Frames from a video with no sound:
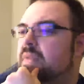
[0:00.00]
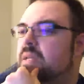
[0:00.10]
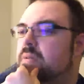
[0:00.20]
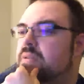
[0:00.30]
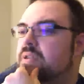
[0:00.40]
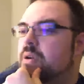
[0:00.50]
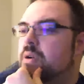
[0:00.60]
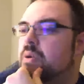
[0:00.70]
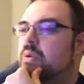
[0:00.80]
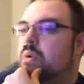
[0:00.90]

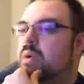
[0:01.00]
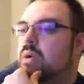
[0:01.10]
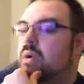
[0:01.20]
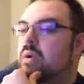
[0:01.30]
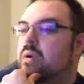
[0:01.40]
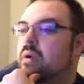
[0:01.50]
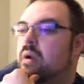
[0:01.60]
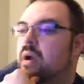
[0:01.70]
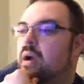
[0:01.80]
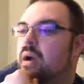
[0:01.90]
So,
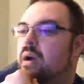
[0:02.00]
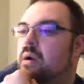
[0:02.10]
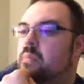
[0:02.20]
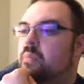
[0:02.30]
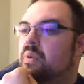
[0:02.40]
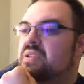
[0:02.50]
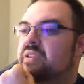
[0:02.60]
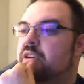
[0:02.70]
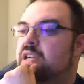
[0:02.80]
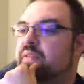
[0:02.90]
wasn't
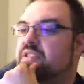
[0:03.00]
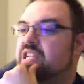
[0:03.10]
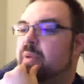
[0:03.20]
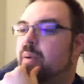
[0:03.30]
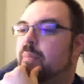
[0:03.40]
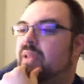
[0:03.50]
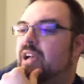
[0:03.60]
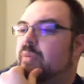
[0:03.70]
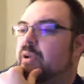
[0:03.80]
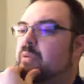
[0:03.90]
there controversy about
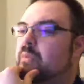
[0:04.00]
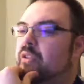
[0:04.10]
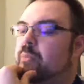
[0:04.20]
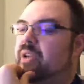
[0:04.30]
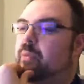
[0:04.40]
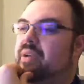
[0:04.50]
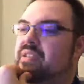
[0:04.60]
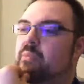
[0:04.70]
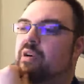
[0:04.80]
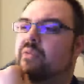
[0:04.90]
Black Widow and one of the bigwigs
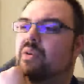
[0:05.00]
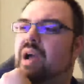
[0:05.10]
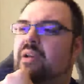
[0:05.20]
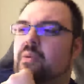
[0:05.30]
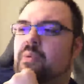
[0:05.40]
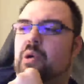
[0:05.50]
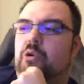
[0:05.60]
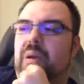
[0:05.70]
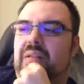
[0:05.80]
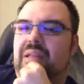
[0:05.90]
in Marvel? I don't know
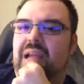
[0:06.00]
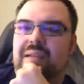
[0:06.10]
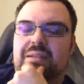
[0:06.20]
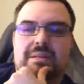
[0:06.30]
about that.